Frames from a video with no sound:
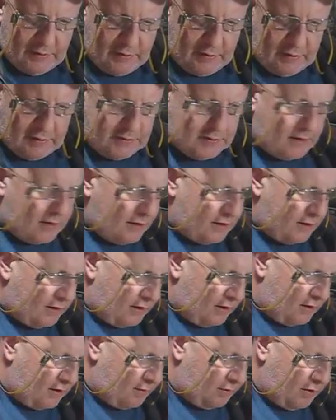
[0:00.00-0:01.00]

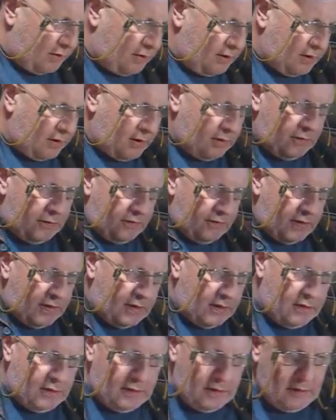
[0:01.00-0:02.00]
tidying up here and
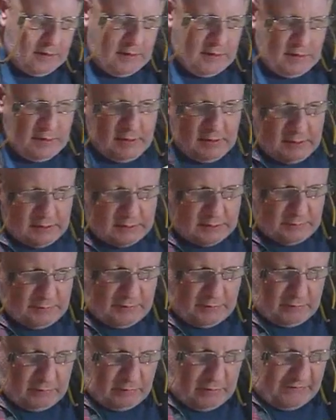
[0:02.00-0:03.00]
there, some of
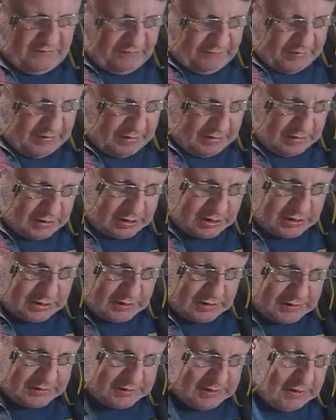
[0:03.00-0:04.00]
the rough
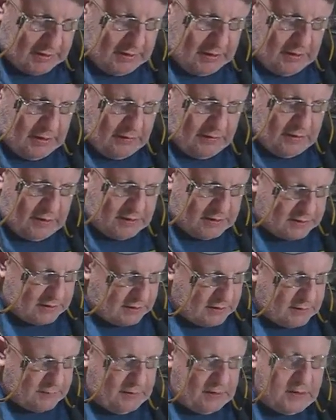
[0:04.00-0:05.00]
patches. The
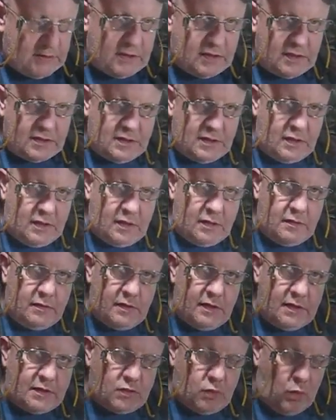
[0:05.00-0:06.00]
inside's been done, as you know,
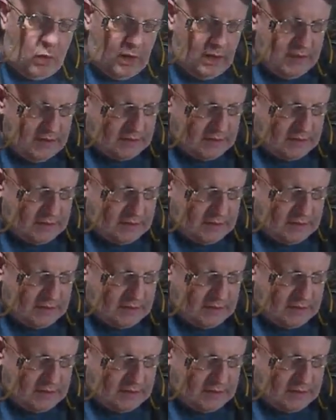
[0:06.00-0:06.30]
it's white